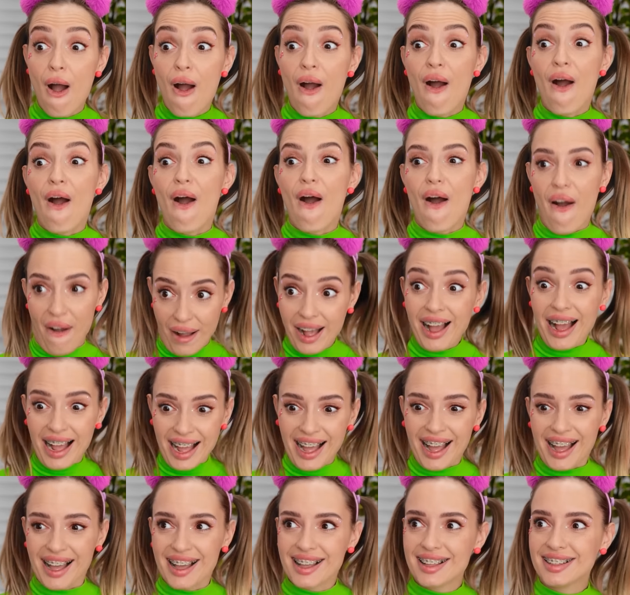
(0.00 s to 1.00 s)
There, see?
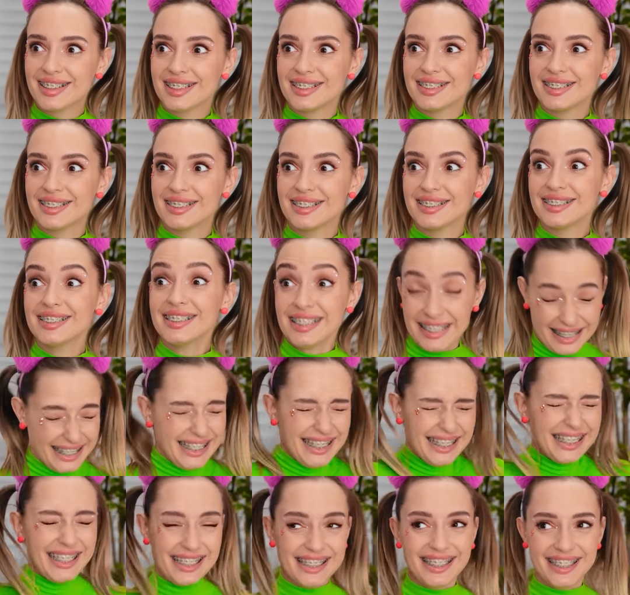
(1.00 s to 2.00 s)
It made the dark circle
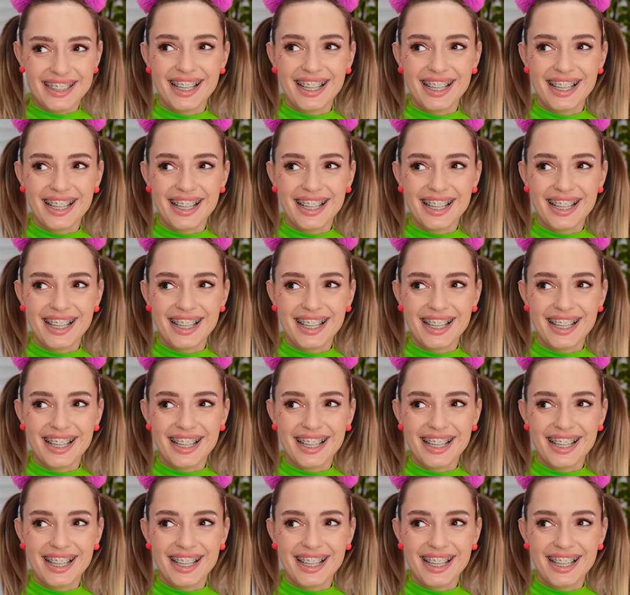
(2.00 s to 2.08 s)
go